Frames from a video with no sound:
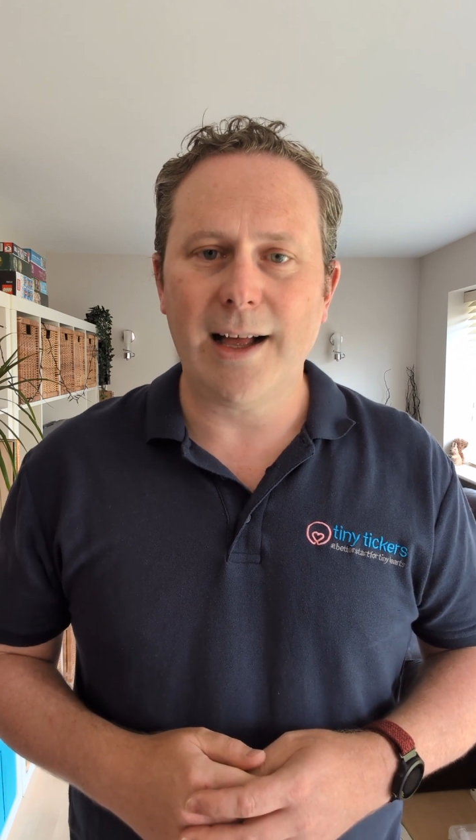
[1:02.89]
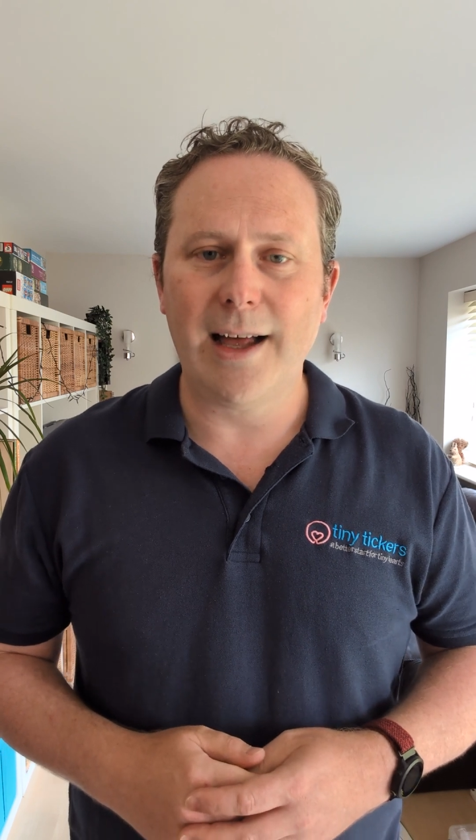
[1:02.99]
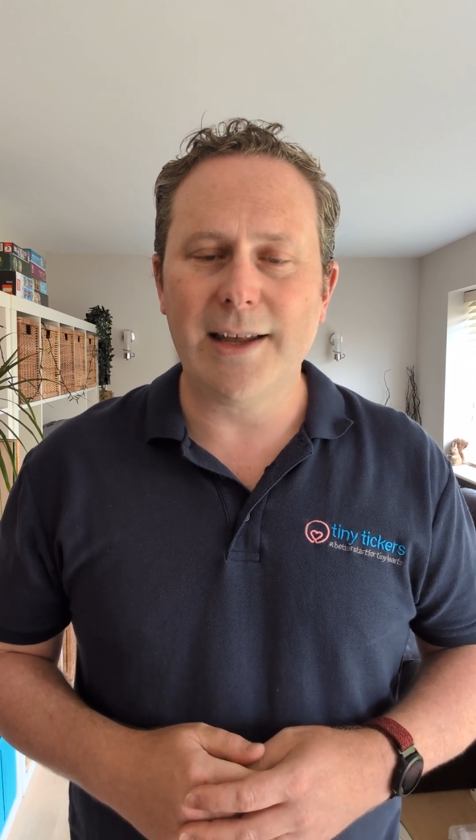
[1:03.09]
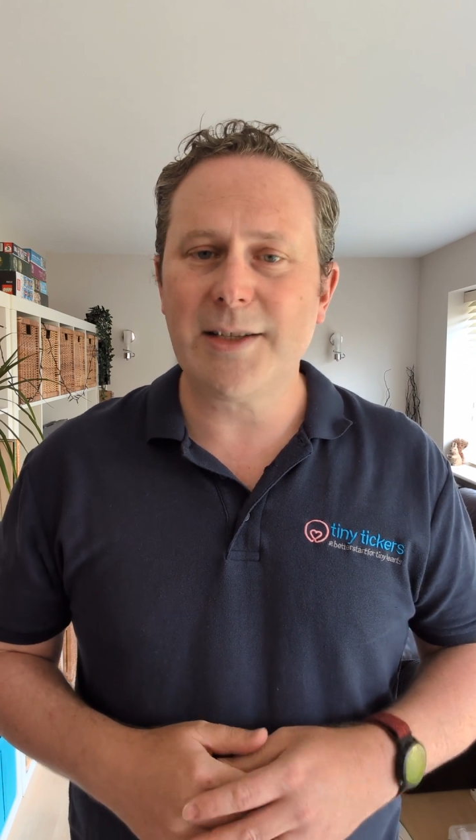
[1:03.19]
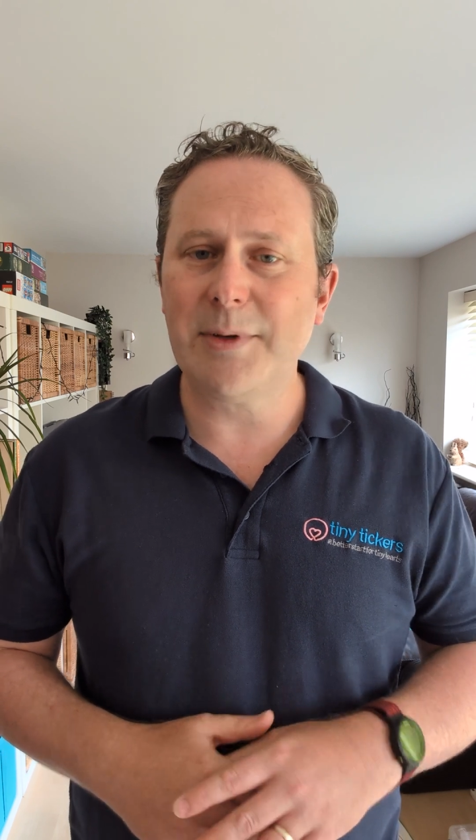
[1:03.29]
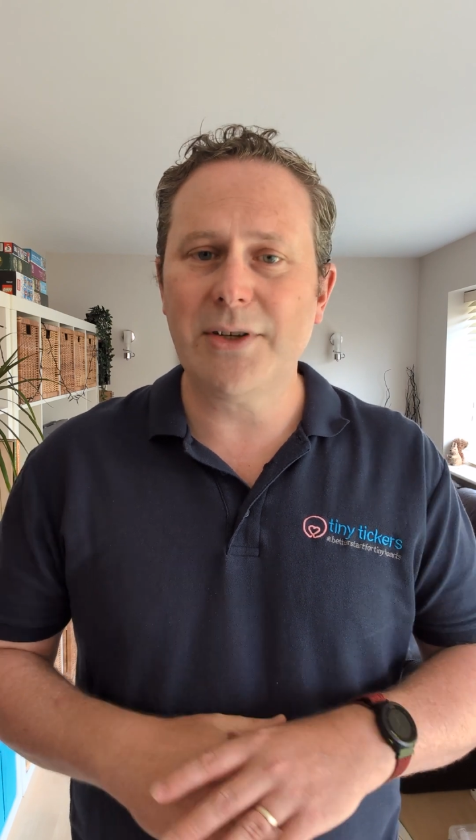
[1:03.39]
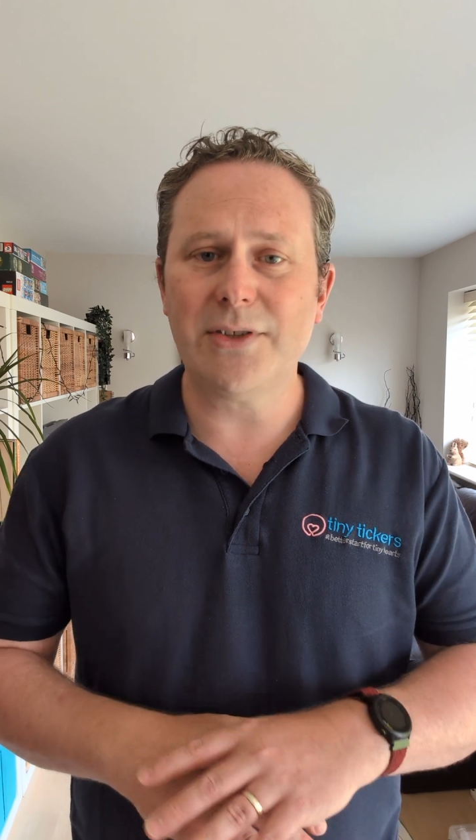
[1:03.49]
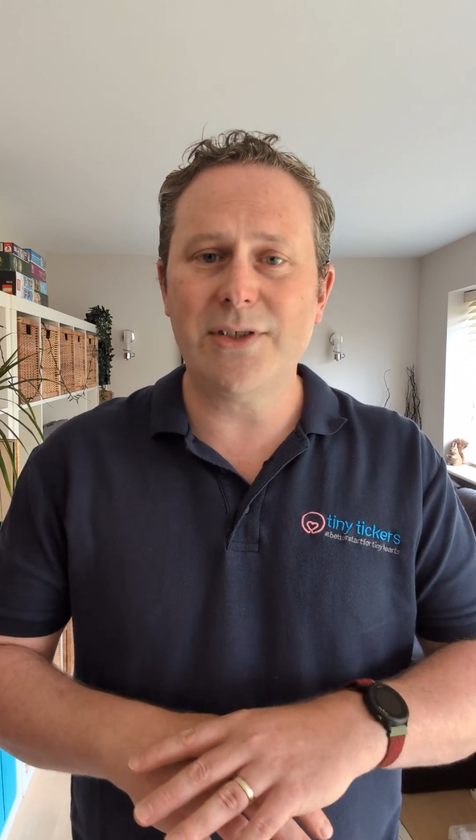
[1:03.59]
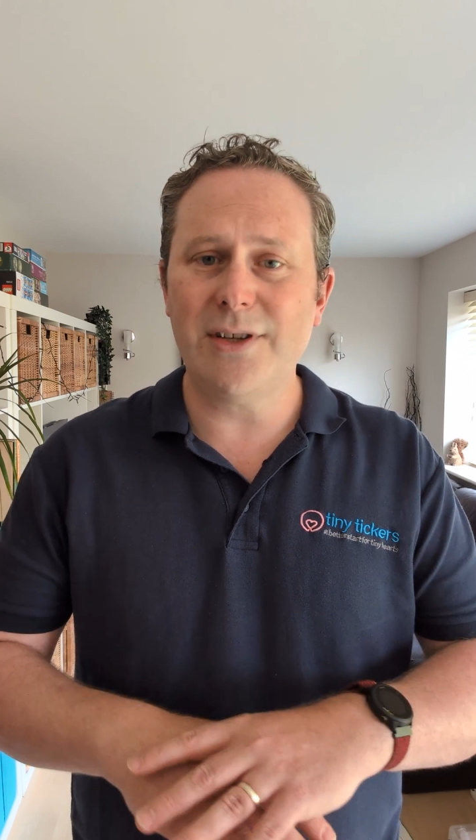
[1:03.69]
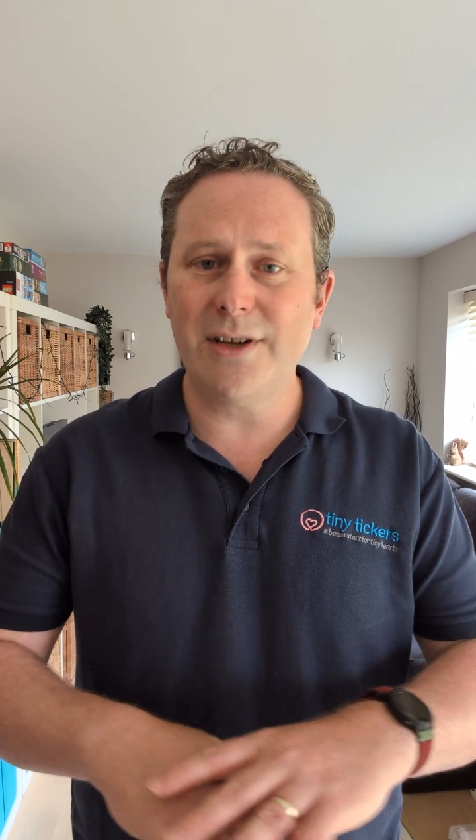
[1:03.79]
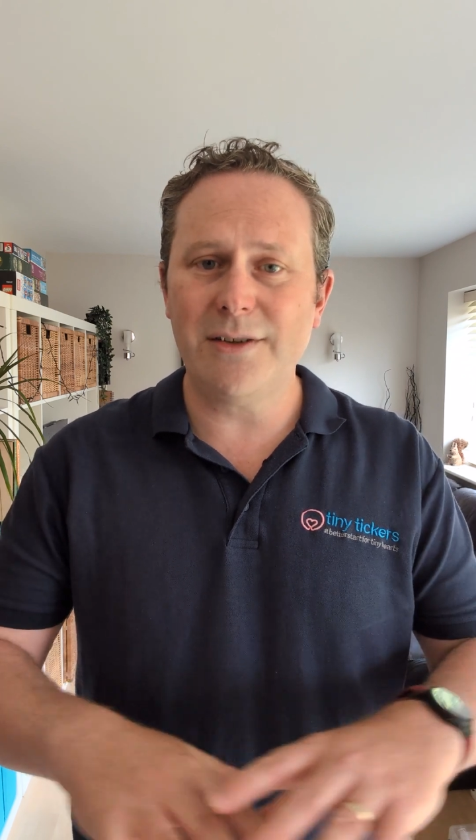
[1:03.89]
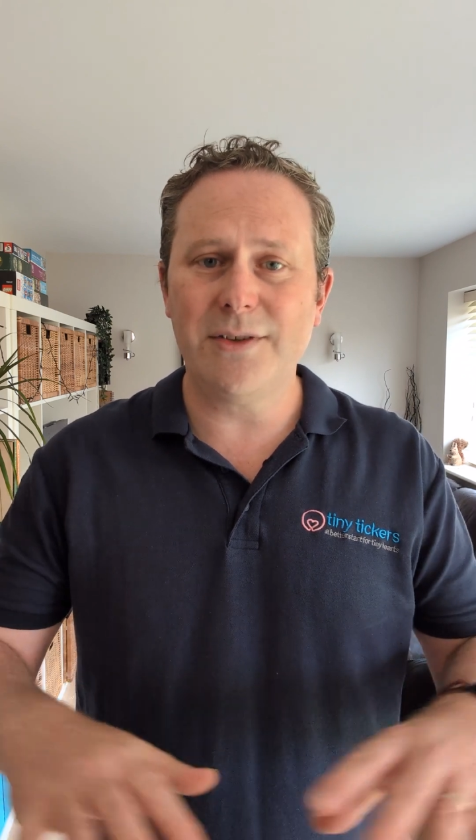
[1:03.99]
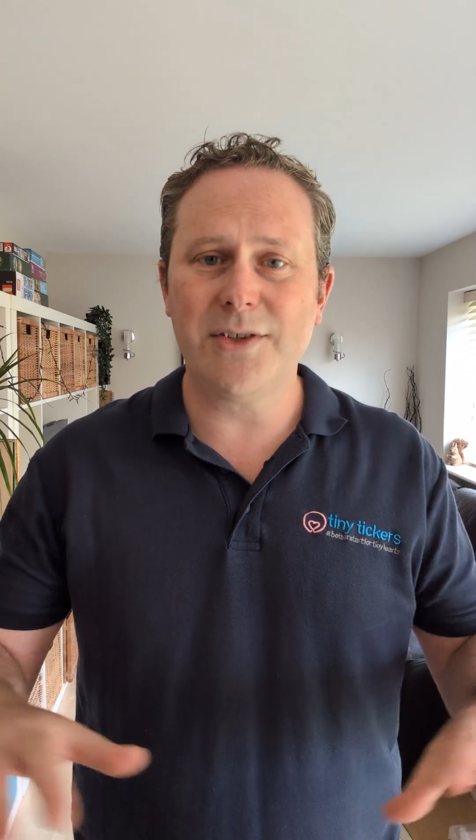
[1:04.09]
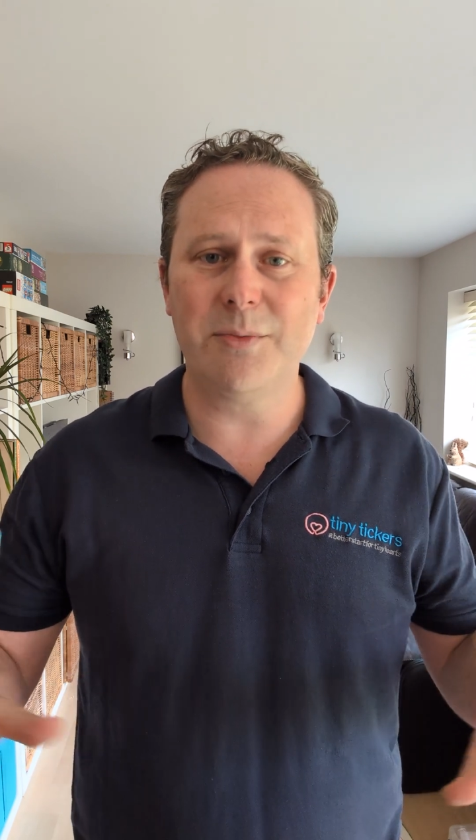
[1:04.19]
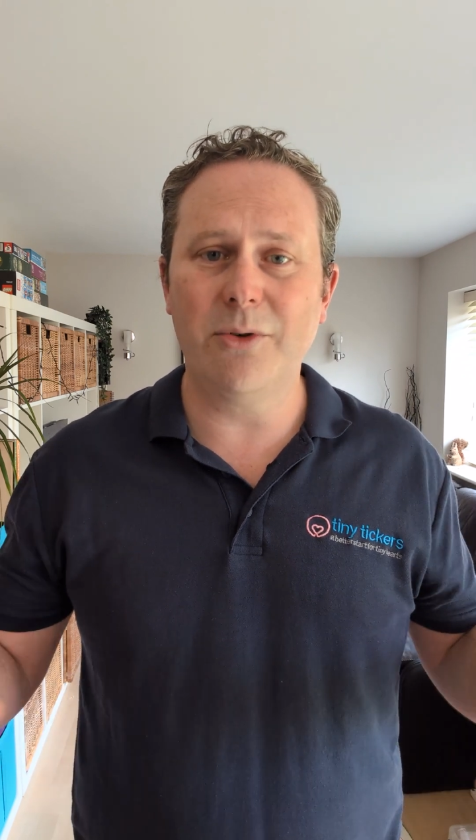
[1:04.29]
And that's because none of
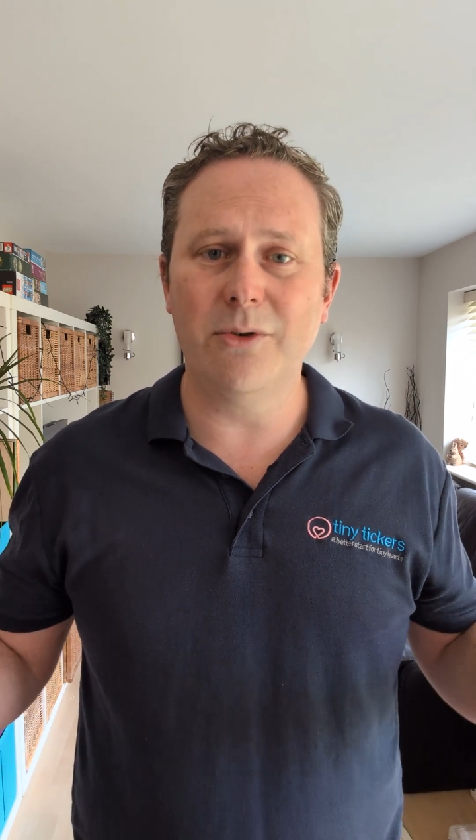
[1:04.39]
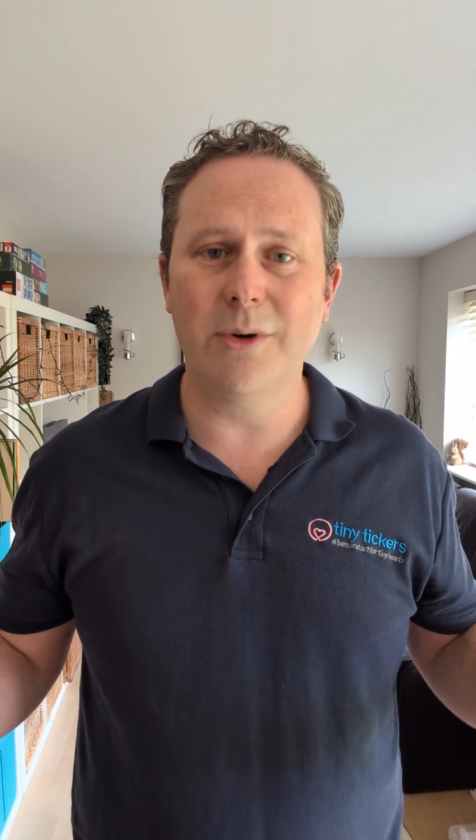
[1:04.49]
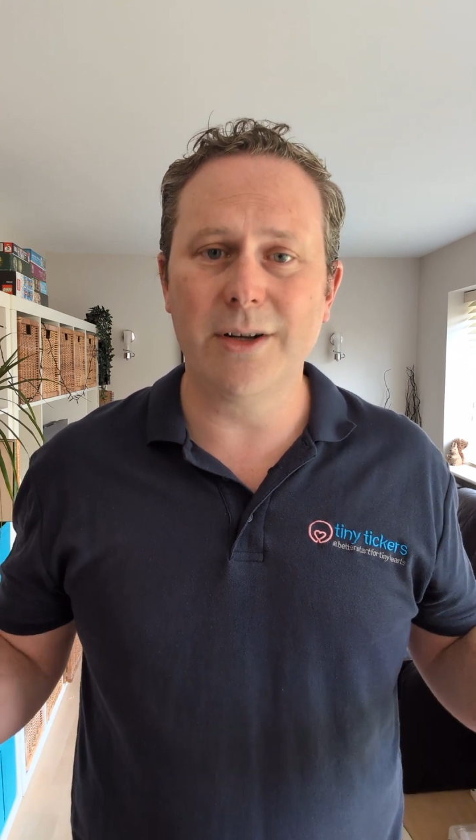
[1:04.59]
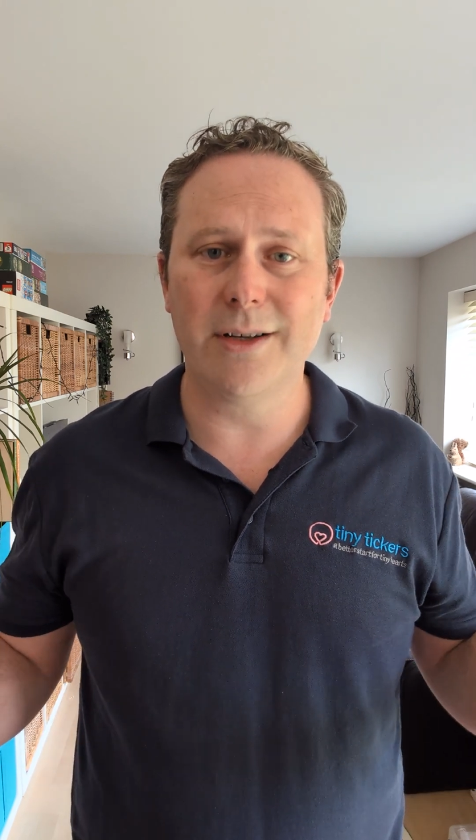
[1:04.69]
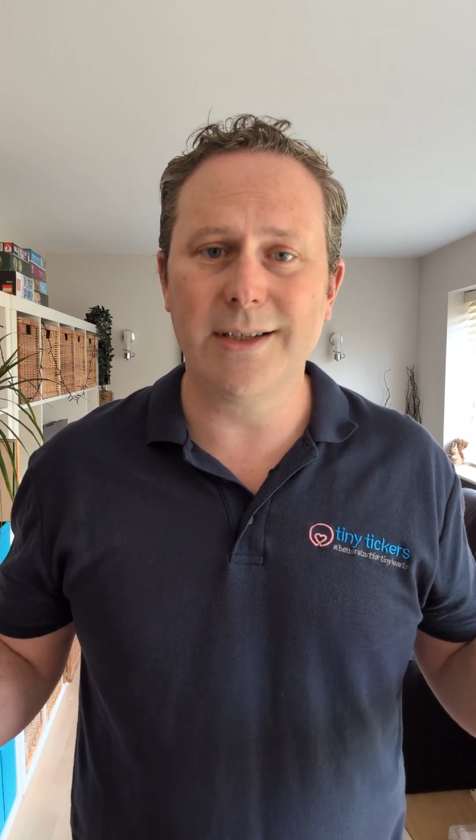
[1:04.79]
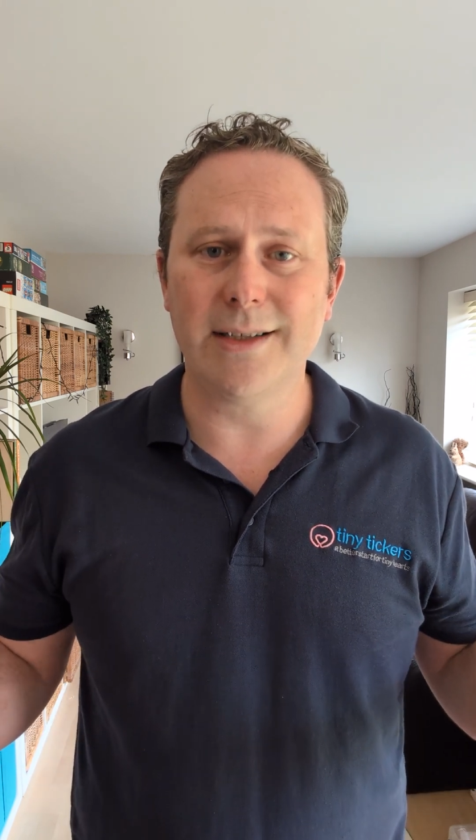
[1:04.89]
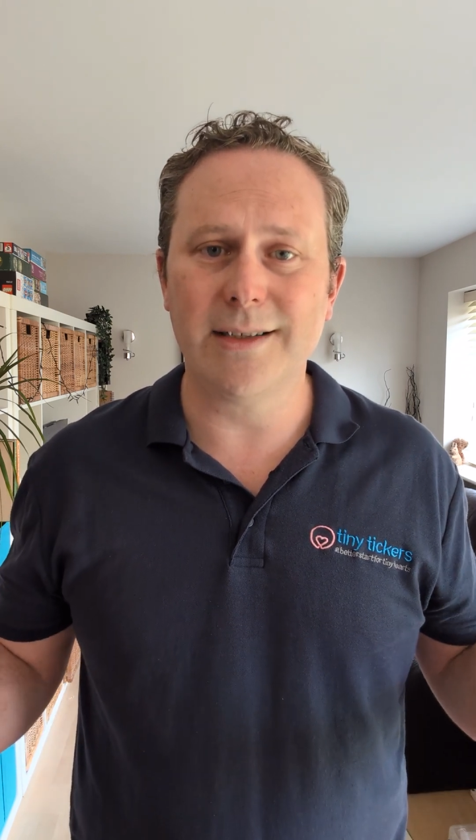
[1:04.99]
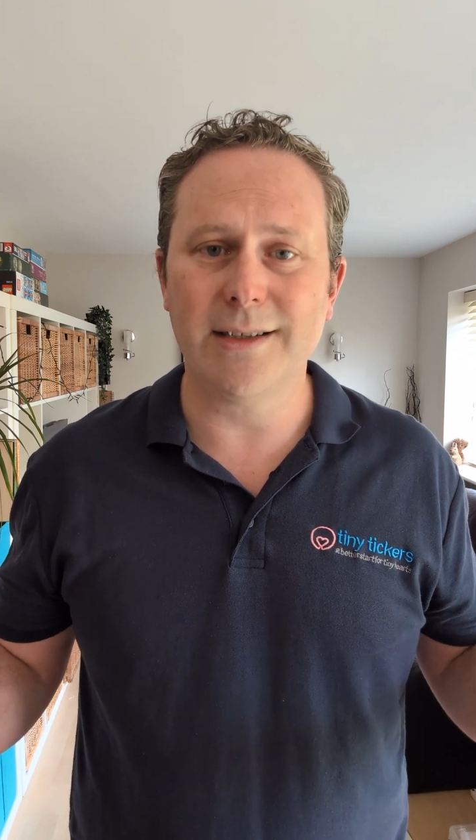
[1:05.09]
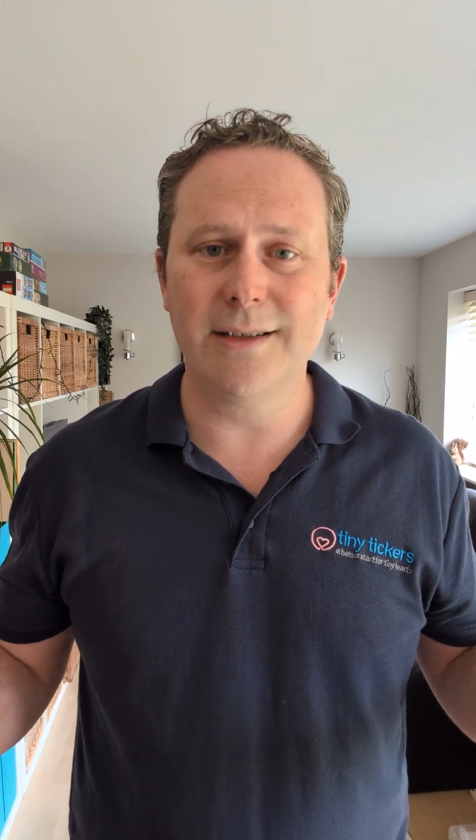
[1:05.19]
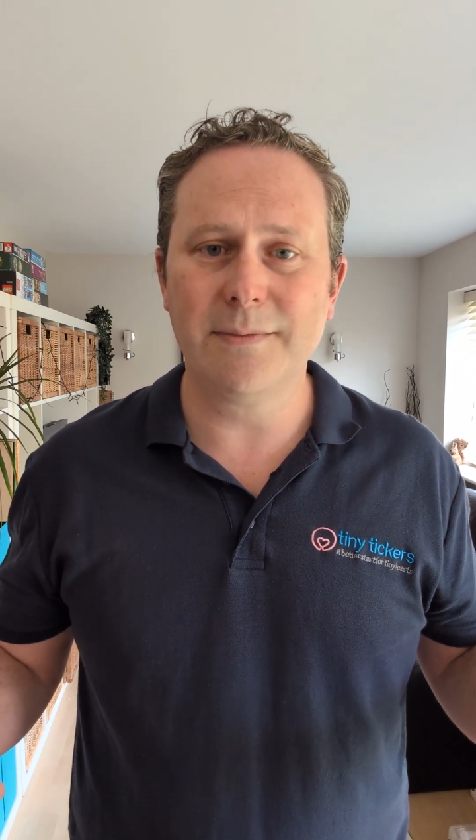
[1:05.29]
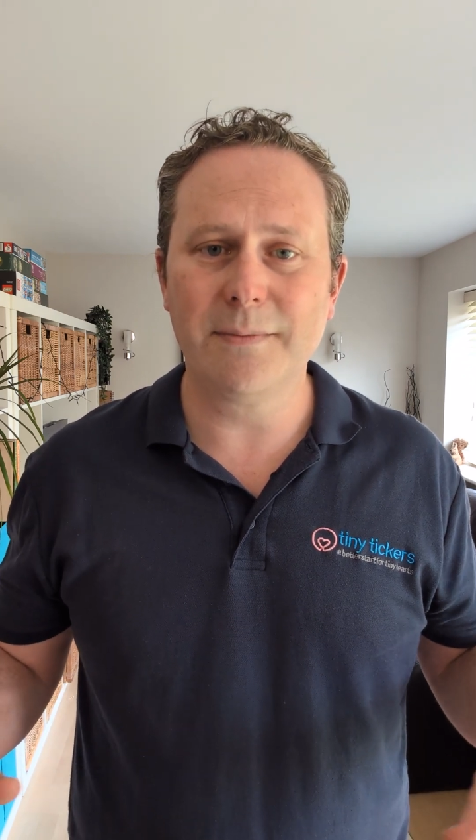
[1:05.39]
this support work existed.